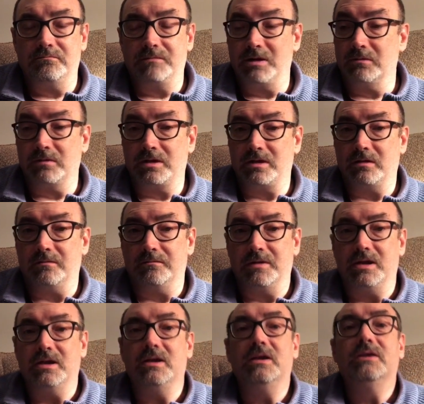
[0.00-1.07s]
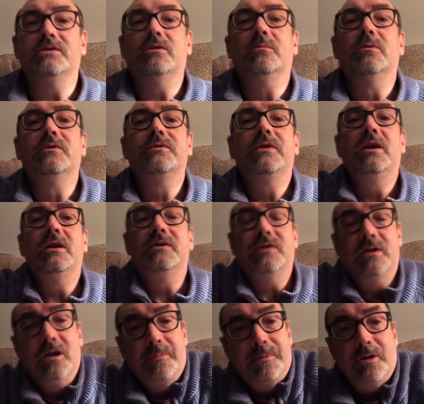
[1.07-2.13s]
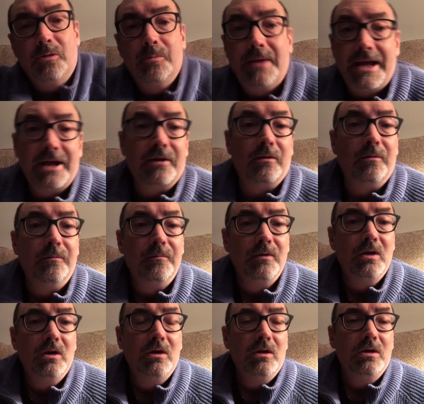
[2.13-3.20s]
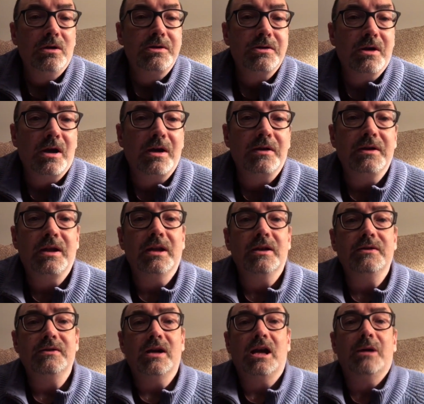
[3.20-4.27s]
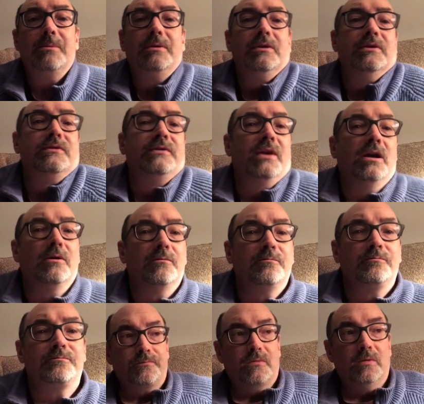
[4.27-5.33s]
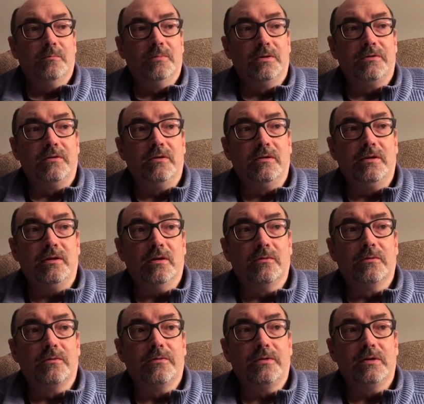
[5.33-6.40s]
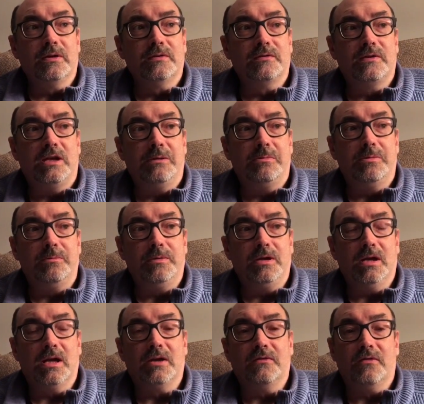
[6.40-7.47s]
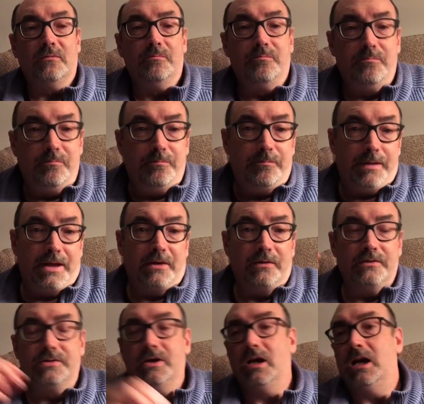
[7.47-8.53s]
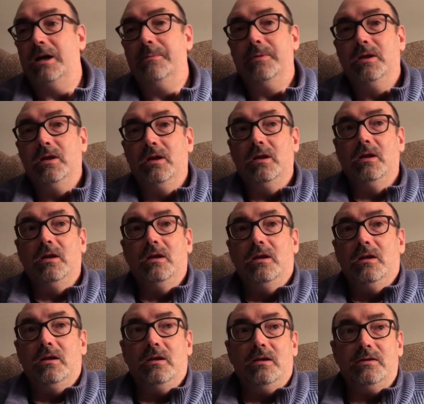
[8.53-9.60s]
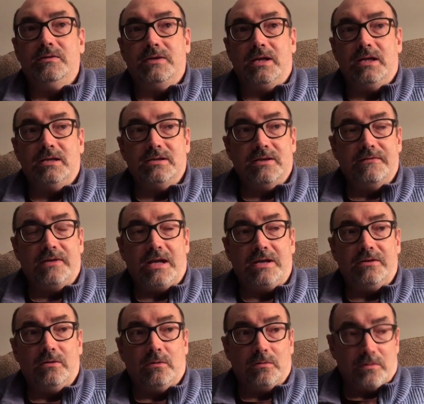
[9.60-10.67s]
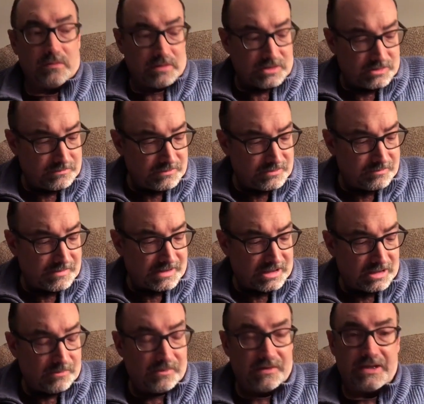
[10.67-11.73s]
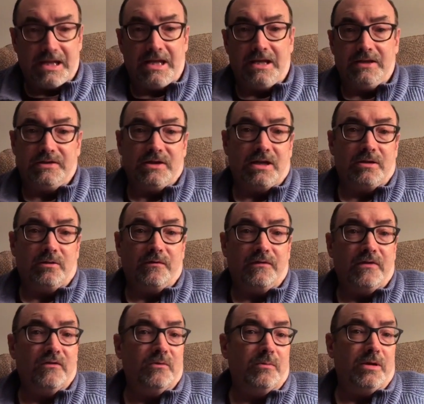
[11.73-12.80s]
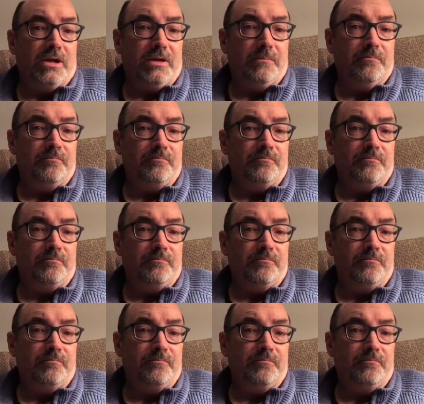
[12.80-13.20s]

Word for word: They really don't, and it's almost, it's an uphill battle trying to get a job in this town. But the other thing that's keeping me out of a better job is as I've gotten older, and this, this might come with age, I don't know if everybody